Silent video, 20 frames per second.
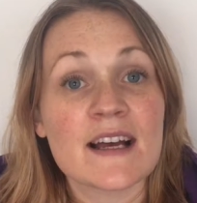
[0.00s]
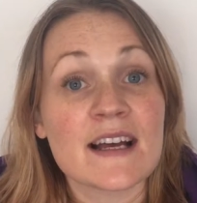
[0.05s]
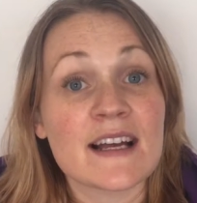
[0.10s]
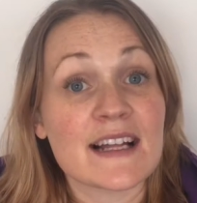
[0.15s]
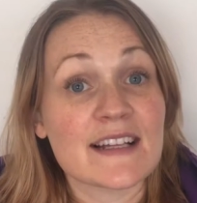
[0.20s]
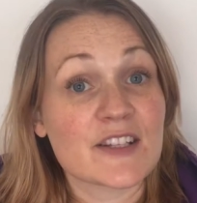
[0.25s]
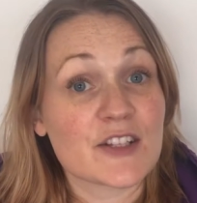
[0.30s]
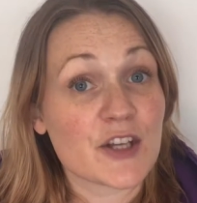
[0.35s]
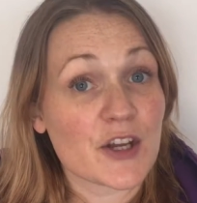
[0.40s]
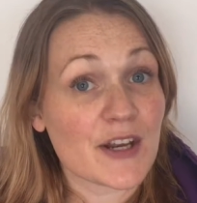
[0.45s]

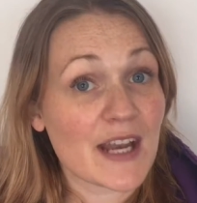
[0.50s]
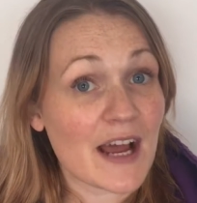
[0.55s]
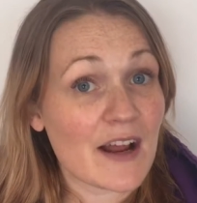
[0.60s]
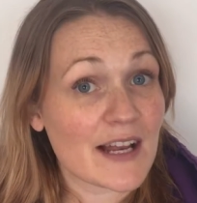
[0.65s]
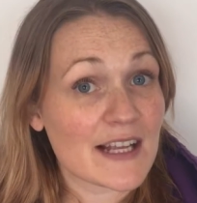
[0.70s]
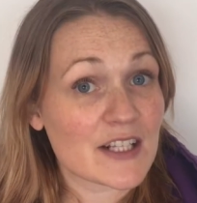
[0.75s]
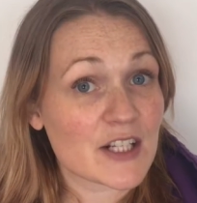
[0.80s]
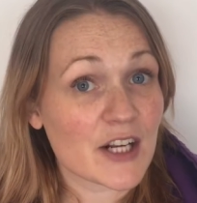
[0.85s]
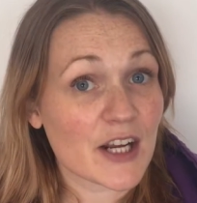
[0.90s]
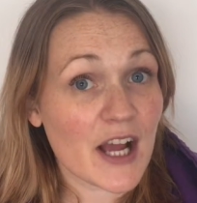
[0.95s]
And so now
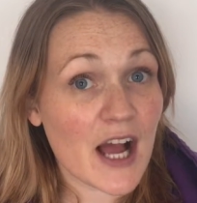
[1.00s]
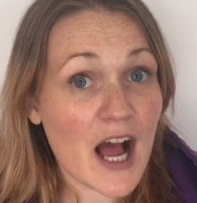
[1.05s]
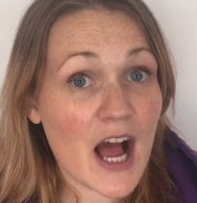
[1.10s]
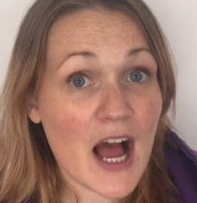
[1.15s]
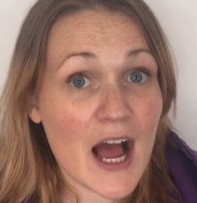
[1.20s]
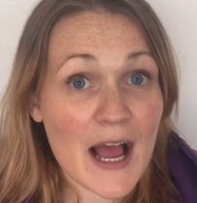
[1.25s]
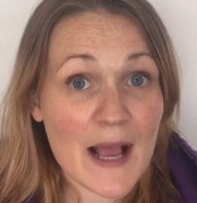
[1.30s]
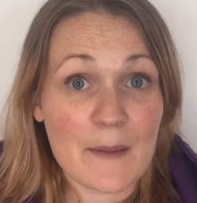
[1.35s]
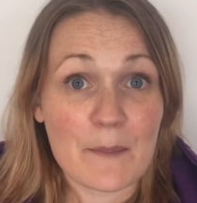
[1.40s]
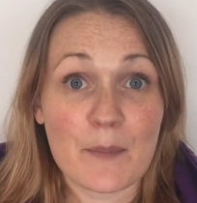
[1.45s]
let's look at
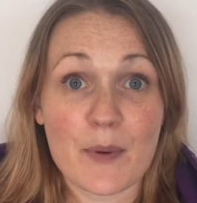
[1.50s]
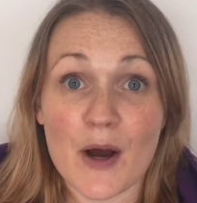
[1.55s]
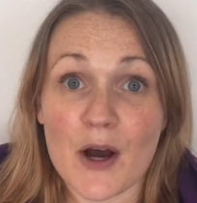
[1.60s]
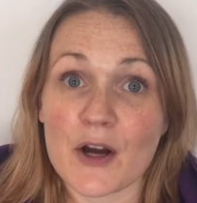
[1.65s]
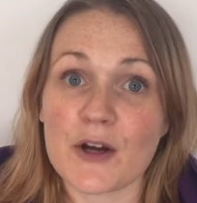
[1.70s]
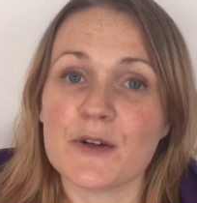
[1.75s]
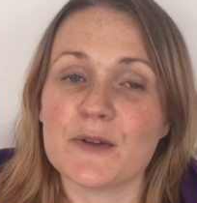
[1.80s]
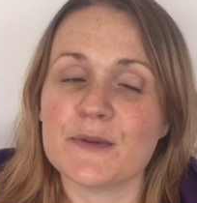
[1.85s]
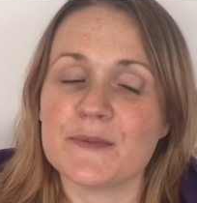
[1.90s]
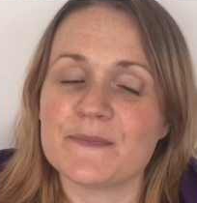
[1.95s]

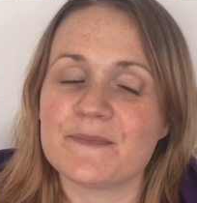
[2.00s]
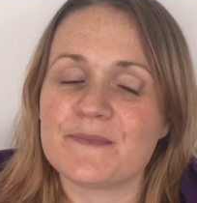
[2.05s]
hypo.